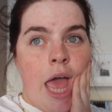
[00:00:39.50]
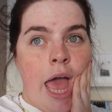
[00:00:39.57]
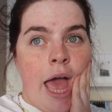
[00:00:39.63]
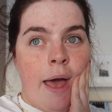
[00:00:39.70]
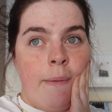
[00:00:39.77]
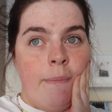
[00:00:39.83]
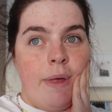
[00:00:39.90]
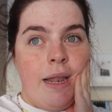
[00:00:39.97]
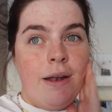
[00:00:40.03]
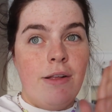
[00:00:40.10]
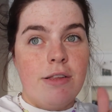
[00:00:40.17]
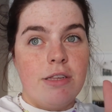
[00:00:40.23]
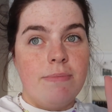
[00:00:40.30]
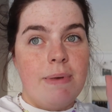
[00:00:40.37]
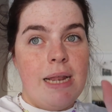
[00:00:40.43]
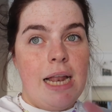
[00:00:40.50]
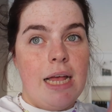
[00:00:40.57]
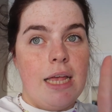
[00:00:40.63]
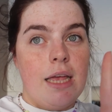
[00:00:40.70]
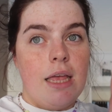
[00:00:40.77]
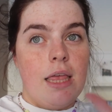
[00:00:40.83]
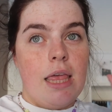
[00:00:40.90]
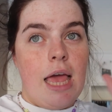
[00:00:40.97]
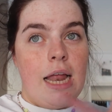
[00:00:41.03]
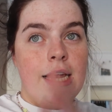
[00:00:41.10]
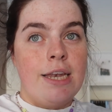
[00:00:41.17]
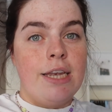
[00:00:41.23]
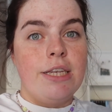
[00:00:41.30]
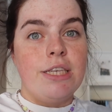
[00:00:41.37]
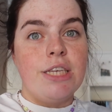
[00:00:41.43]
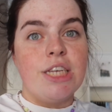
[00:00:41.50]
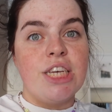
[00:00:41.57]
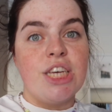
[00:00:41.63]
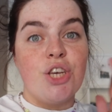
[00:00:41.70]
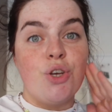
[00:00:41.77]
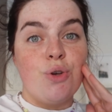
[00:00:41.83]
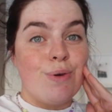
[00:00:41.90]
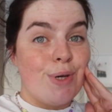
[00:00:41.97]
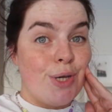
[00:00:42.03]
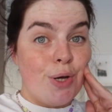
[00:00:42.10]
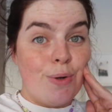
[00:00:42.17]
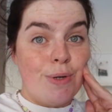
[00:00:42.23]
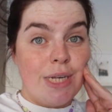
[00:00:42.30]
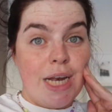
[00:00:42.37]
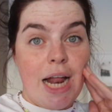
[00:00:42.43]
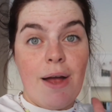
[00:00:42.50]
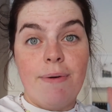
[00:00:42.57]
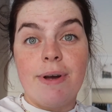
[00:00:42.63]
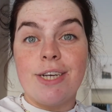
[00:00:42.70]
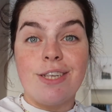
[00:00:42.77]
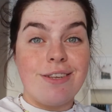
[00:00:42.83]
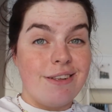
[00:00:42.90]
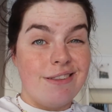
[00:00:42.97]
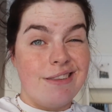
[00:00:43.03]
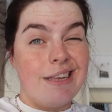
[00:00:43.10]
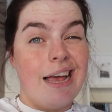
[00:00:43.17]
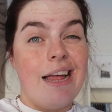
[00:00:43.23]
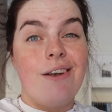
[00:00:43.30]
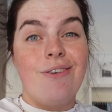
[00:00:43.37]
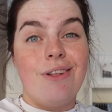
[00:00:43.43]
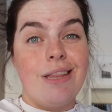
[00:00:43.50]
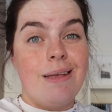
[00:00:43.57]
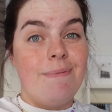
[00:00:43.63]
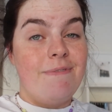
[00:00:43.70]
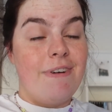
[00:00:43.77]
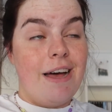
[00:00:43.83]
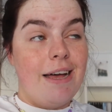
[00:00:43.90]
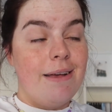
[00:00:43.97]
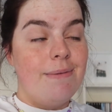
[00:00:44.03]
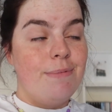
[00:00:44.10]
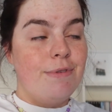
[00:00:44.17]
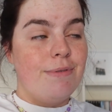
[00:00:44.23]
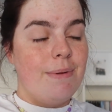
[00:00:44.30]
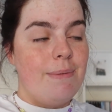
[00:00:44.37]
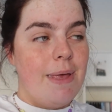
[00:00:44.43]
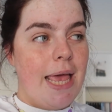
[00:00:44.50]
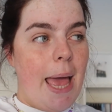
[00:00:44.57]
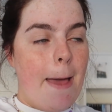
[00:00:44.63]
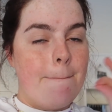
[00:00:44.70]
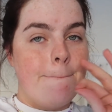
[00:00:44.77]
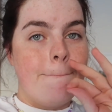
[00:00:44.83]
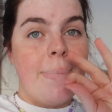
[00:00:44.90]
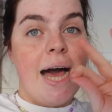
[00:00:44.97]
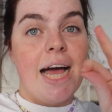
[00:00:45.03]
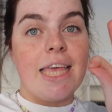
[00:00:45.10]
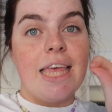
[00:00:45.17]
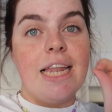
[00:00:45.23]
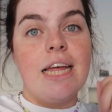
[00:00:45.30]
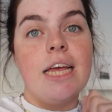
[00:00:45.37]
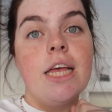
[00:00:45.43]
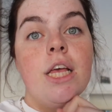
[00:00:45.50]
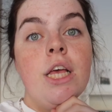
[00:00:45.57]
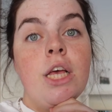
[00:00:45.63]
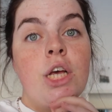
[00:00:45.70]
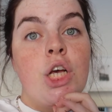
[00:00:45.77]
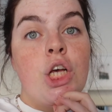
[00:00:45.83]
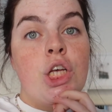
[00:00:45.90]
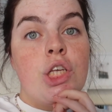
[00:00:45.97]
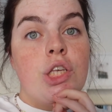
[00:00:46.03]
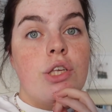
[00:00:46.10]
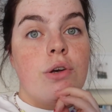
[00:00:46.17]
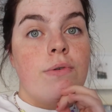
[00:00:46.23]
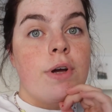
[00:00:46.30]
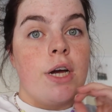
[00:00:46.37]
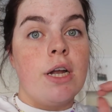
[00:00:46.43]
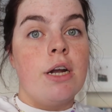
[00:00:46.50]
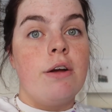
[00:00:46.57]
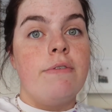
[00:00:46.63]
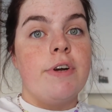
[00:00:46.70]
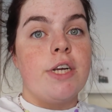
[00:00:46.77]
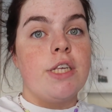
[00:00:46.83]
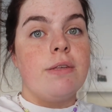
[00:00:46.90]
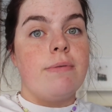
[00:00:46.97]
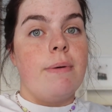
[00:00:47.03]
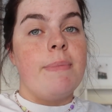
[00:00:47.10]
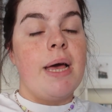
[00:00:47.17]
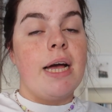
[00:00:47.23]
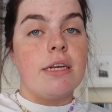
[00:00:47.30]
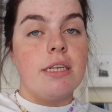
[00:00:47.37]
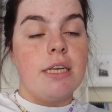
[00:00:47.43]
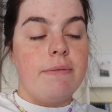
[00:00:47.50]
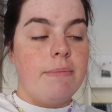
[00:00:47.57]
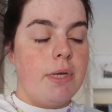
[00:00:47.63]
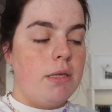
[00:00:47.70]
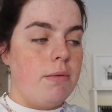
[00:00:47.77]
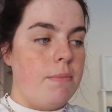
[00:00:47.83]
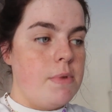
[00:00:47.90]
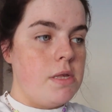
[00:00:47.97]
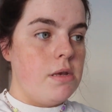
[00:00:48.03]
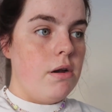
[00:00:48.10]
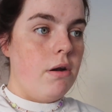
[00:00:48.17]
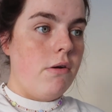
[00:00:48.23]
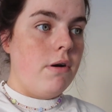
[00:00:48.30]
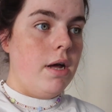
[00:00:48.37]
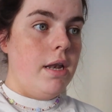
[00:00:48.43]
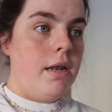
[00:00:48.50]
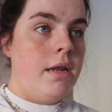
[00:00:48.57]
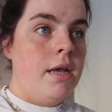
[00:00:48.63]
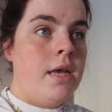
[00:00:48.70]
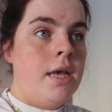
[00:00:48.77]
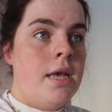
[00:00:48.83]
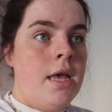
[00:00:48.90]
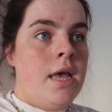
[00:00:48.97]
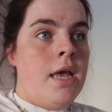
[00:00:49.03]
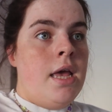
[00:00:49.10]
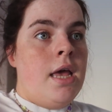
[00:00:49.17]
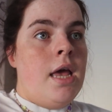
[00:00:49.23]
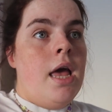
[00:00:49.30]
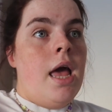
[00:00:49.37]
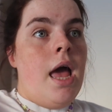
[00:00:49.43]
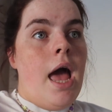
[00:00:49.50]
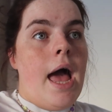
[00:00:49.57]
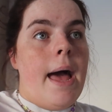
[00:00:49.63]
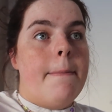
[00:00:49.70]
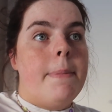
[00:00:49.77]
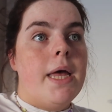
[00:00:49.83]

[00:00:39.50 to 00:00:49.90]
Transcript: um it'll also be like getting to golden hour sunset and all them vibes will be immaculate so we're gonna go for a swim I actually have my swimsuit on um